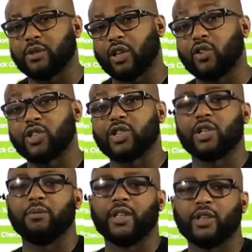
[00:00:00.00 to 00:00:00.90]

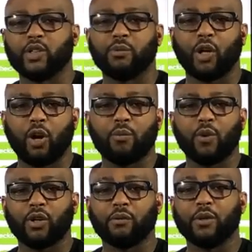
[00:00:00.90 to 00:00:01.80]
considerably to become
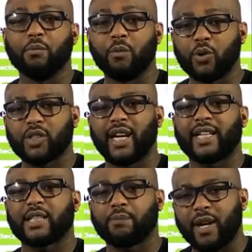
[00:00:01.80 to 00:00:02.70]
one of the most
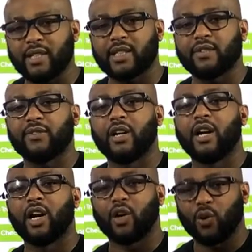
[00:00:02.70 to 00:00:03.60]
expansive
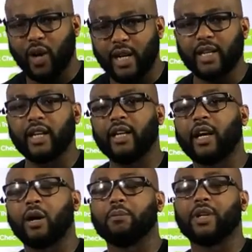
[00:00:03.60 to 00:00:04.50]
ride-hailing
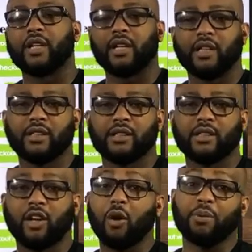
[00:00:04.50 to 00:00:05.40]

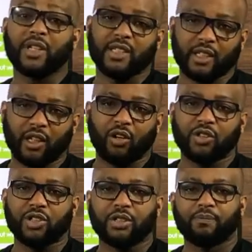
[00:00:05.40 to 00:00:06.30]
companies in the
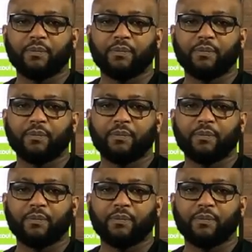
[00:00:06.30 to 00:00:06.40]
country.